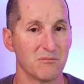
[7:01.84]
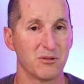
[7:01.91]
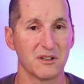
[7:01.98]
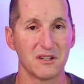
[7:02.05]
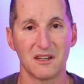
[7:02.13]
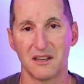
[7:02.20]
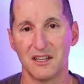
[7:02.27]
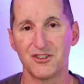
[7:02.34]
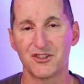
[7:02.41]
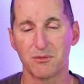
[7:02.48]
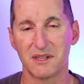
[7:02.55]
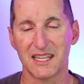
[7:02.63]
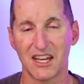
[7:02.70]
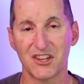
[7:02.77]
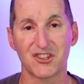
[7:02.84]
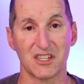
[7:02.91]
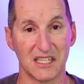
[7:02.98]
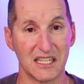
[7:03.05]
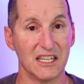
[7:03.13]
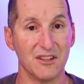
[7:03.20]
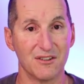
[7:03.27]
put
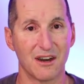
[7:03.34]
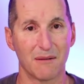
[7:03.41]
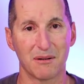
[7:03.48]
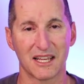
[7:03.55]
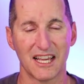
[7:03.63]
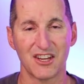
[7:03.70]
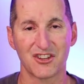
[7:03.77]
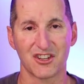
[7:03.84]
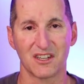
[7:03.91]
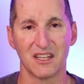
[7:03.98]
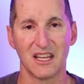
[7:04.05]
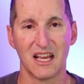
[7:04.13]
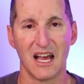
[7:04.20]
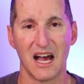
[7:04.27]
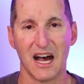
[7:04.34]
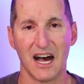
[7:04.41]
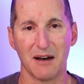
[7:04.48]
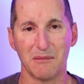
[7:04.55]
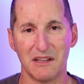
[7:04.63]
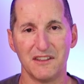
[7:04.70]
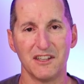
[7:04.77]
instrumentation in your application
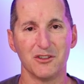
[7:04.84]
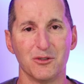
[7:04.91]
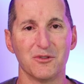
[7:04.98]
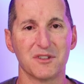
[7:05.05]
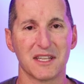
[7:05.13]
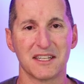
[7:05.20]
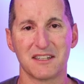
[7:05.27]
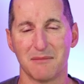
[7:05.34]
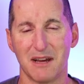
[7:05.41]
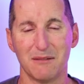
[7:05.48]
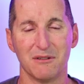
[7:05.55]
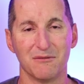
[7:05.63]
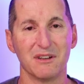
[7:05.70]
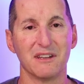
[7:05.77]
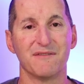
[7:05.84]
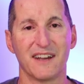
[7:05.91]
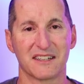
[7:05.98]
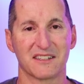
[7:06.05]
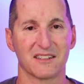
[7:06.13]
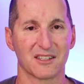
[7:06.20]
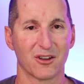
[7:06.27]
and use that to maybe
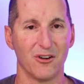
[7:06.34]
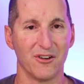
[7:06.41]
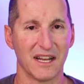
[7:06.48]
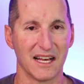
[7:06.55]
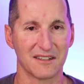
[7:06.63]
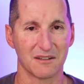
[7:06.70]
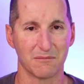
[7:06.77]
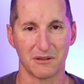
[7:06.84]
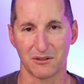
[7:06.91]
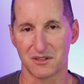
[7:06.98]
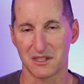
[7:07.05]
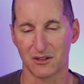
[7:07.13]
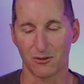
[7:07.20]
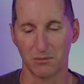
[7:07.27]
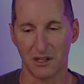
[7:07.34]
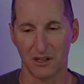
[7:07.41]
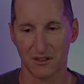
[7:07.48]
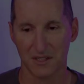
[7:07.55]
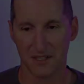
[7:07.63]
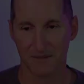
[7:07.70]
refactor the code out to appeal something